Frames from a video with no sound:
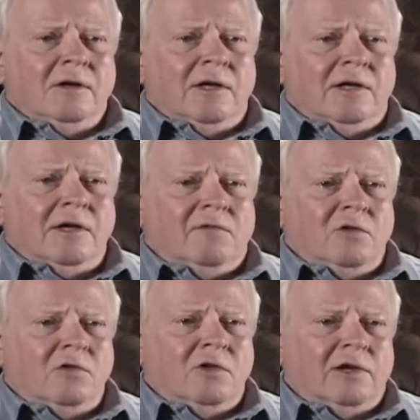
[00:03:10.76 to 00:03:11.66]
and he
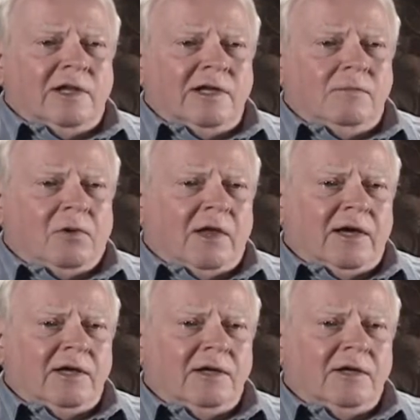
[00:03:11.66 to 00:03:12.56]
flew the lead
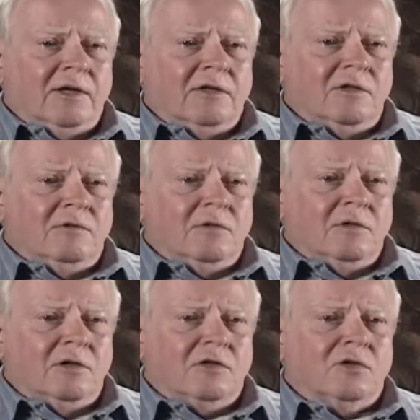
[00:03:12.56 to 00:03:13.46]
plane in
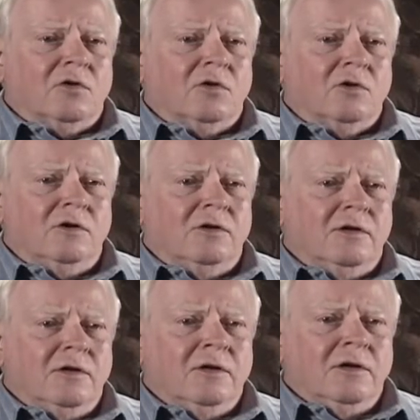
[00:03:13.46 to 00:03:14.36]
the third
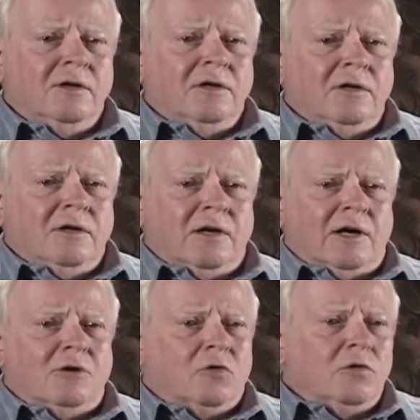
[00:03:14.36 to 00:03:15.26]

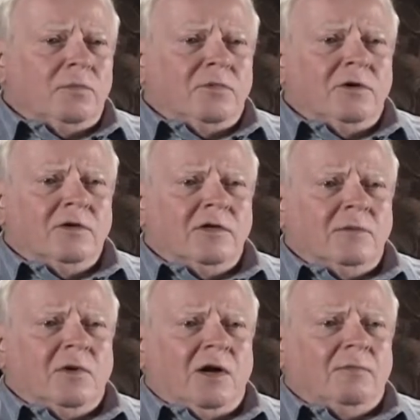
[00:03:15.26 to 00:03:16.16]
uh, group
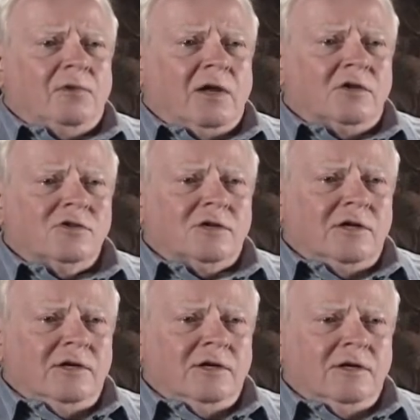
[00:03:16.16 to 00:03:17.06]
that bombed
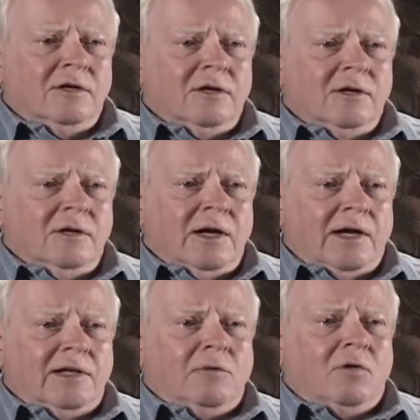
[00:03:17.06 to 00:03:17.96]
Ploești,
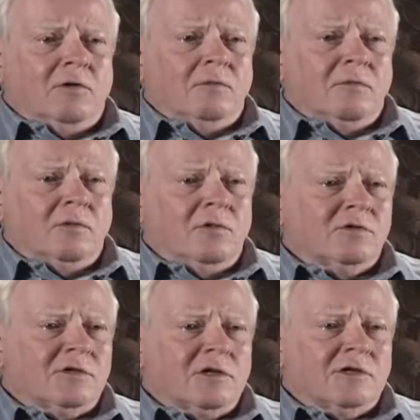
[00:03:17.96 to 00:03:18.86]
and they were the
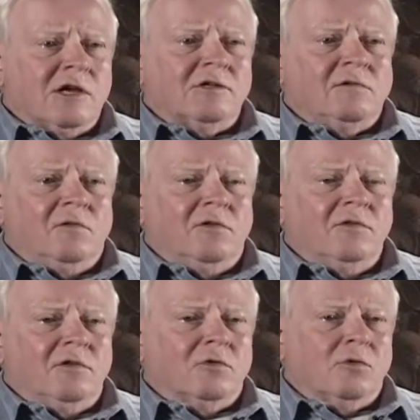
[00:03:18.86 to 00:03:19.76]
most successful of
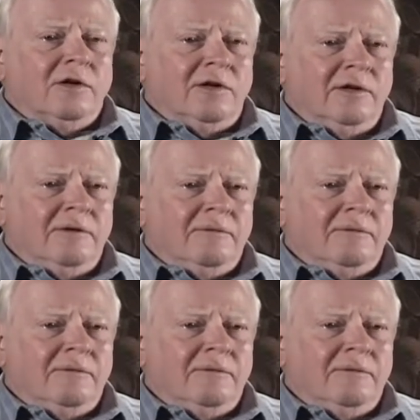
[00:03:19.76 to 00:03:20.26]
the three.